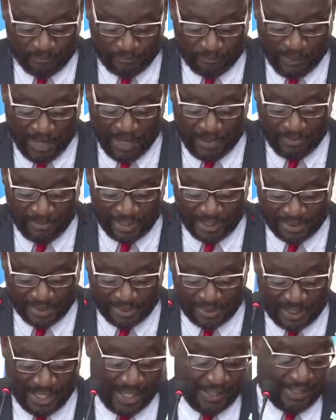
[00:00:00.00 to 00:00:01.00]
Prime Minister,
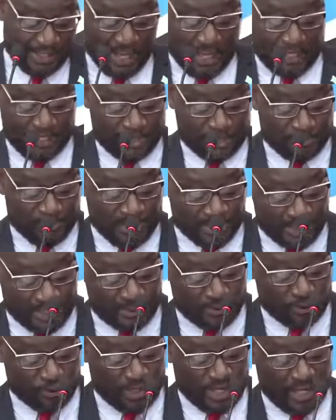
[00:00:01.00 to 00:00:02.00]
I, I expected
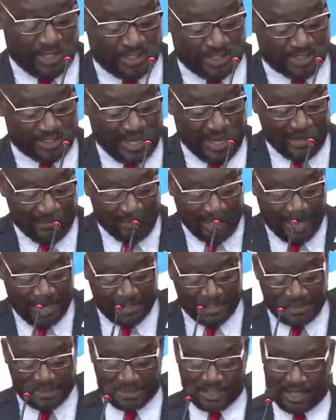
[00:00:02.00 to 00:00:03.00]
to hear the
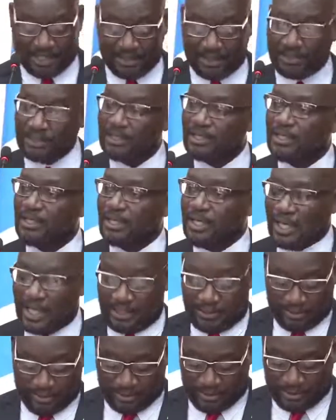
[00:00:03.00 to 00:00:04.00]
timelines and,
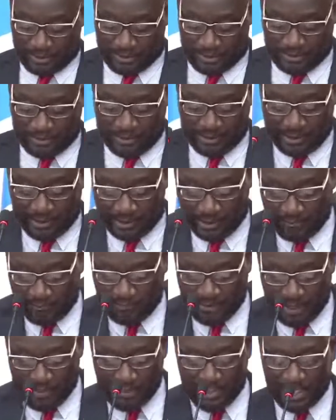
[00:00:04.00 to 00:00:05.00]
and the, the, the
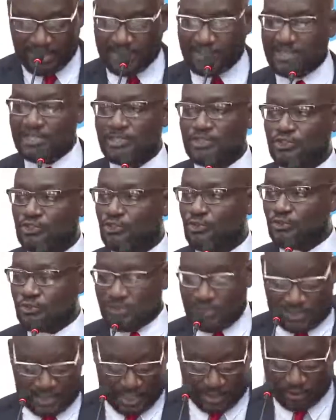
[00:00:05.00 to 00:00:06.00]
various
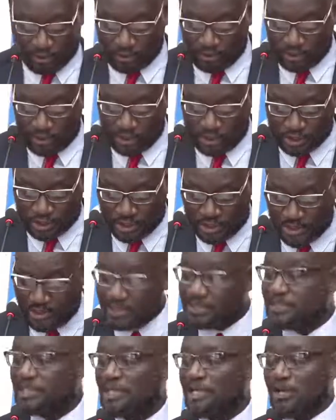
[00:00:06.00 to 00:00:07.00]
issues and
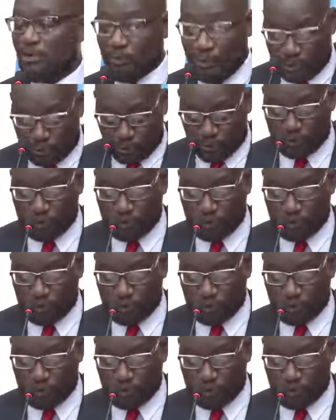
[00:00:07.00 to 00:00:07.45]
conditions which would